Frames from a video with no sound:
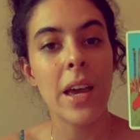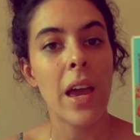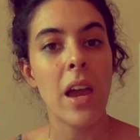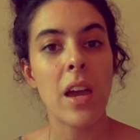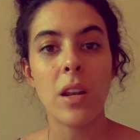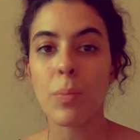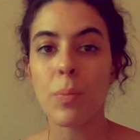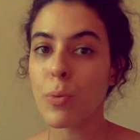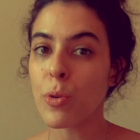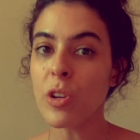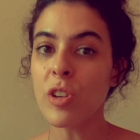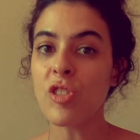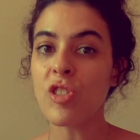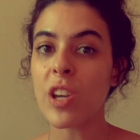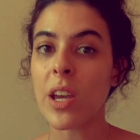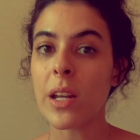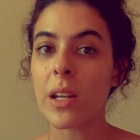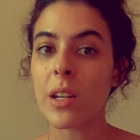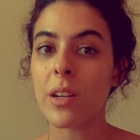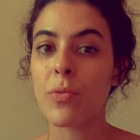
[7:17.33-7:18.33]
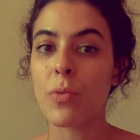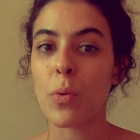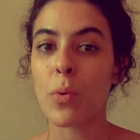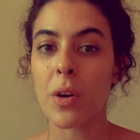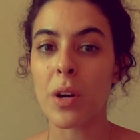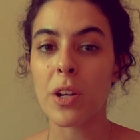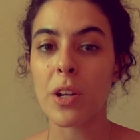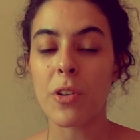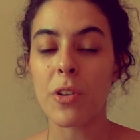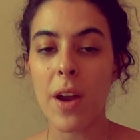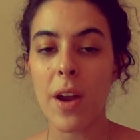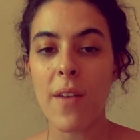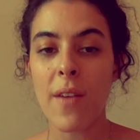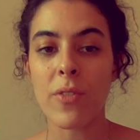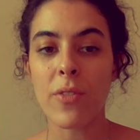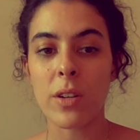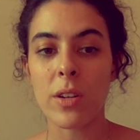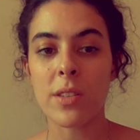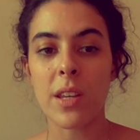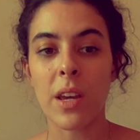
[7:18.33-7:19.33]
and appreciated for your
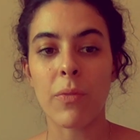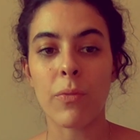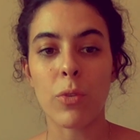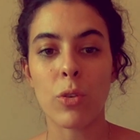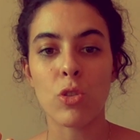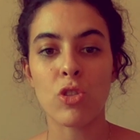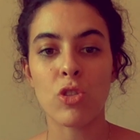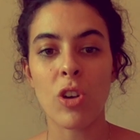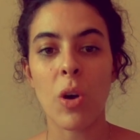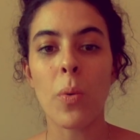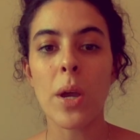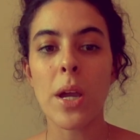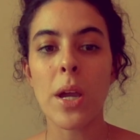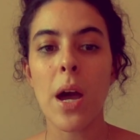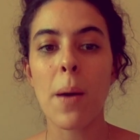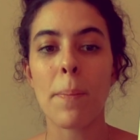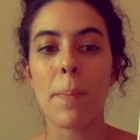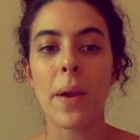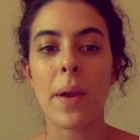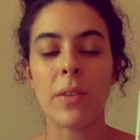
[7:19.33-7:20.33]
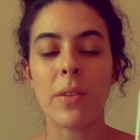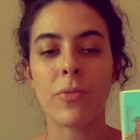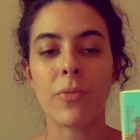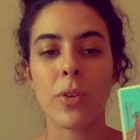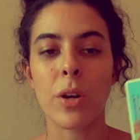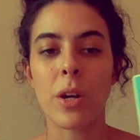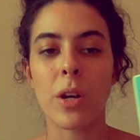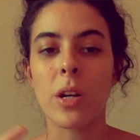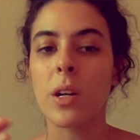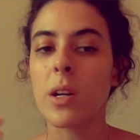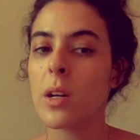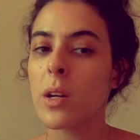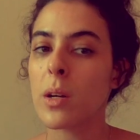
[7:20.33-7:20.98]
efforts and for showing up and for